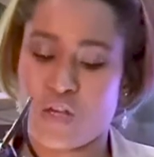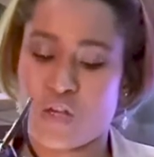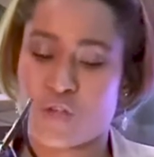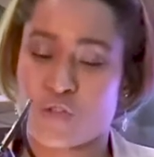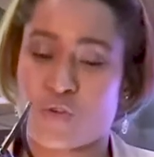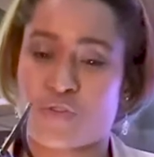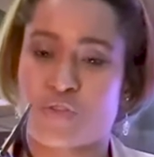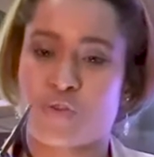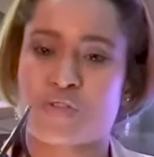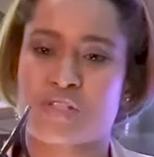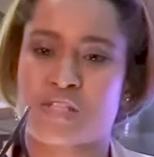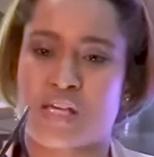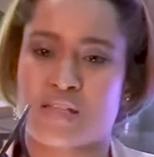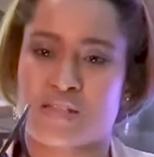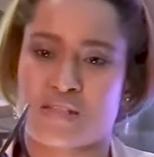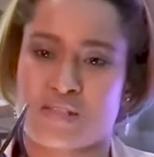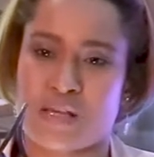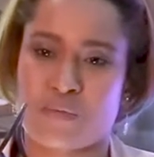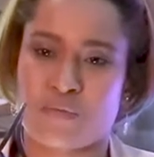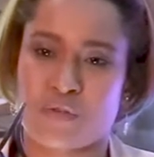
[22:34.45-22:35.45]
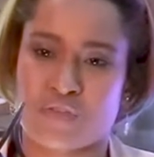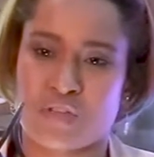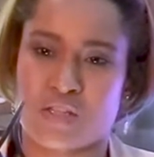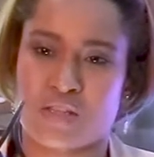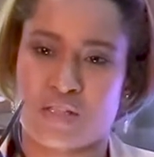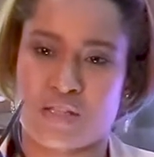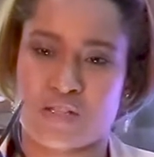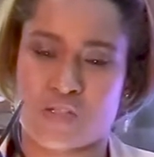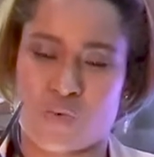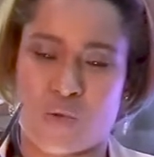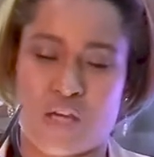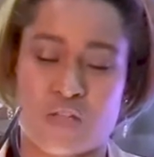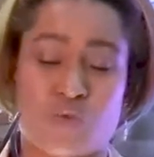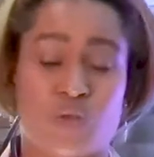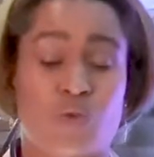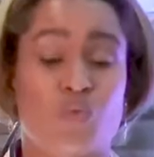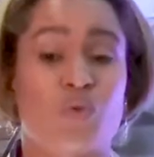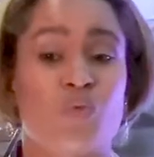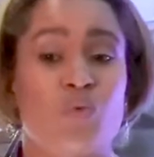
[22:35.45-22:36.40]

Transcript: So those are some of the things we are doing.